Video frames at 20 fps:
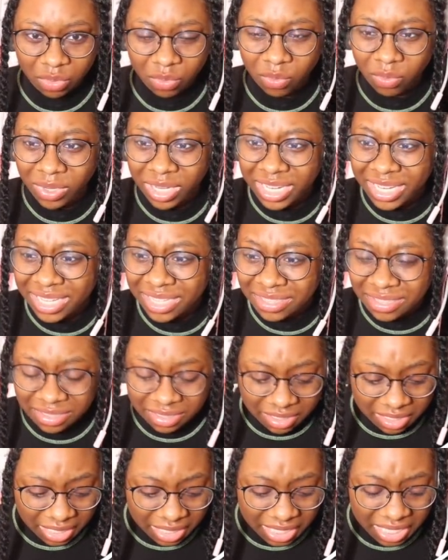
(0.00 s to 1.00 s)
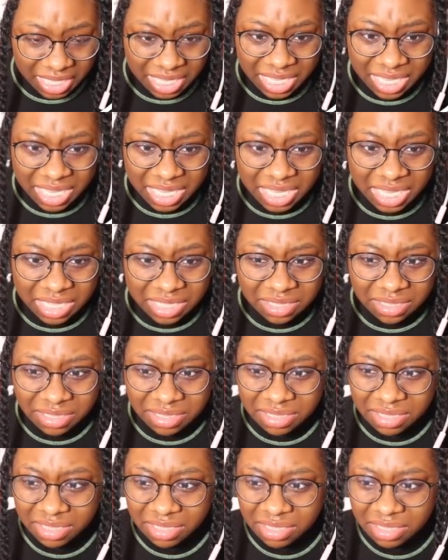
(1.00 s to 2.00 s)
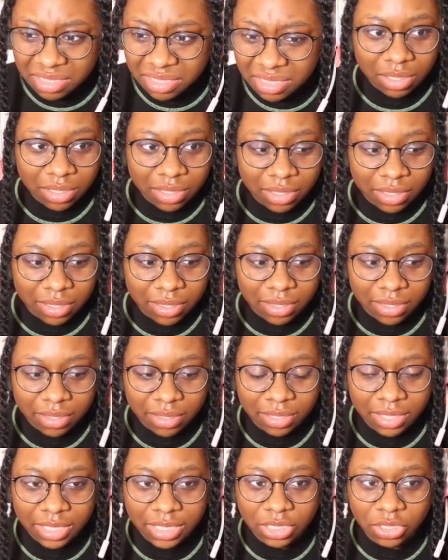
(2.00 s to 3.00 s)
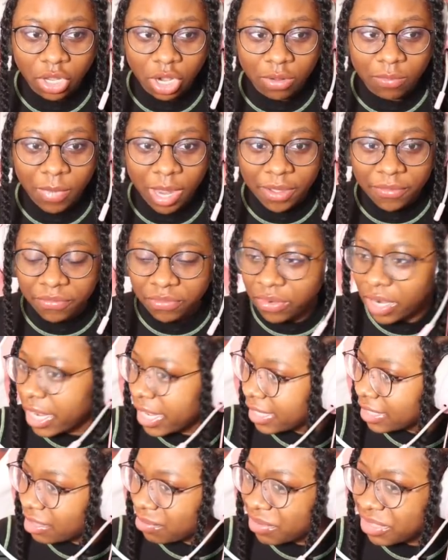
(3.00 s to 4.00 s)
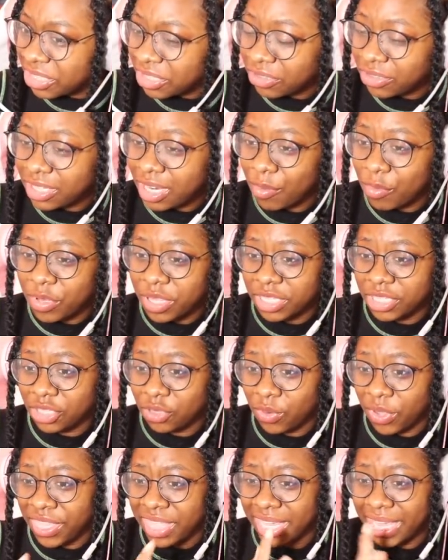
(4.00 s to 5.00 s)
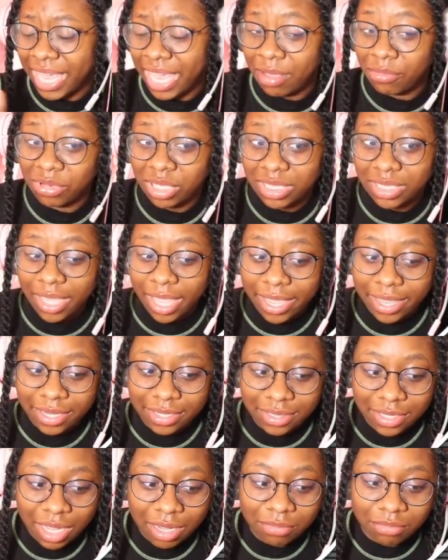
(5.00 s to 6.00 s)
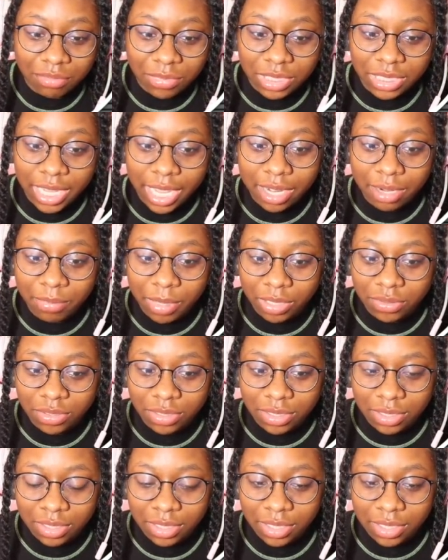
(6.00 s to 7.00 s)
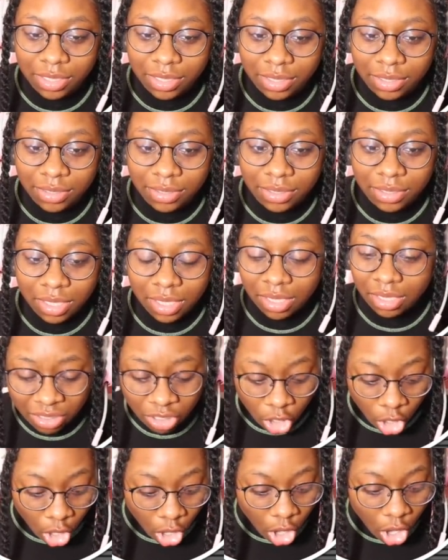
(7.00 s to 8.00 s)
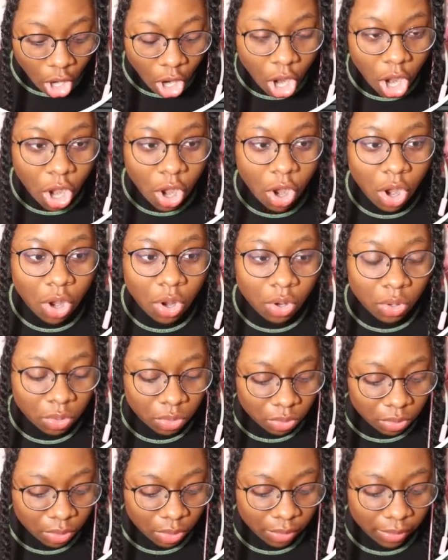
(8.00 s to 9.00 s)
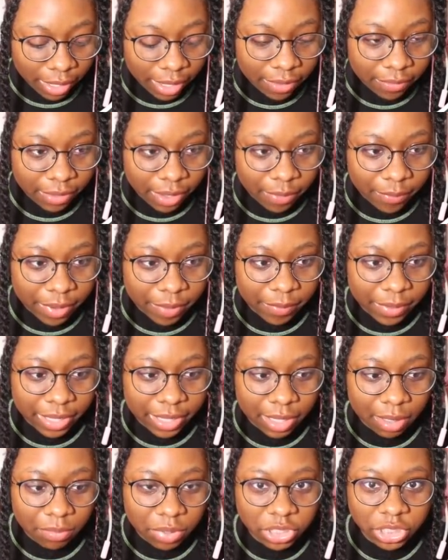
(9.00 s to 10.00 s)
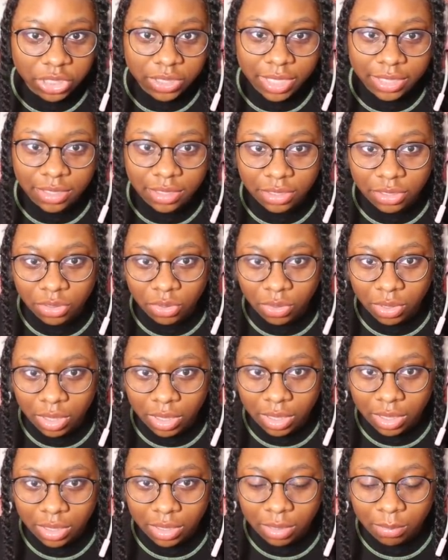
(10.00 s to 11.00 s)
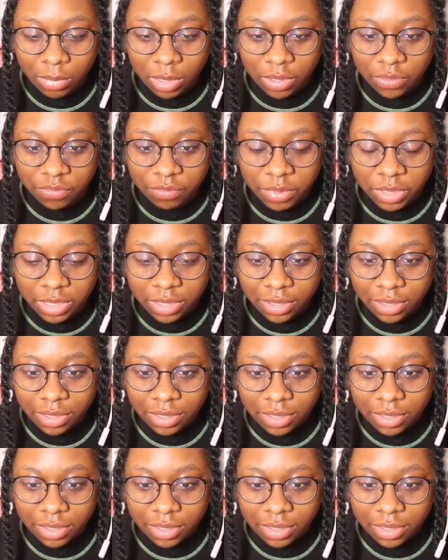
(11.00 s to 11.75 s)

What is this? These are my friends. Please don't tell me this is what the game looks like, because I'm dead about to delete this. Oh, okay, wait. I'm pretty sure that's a door above me.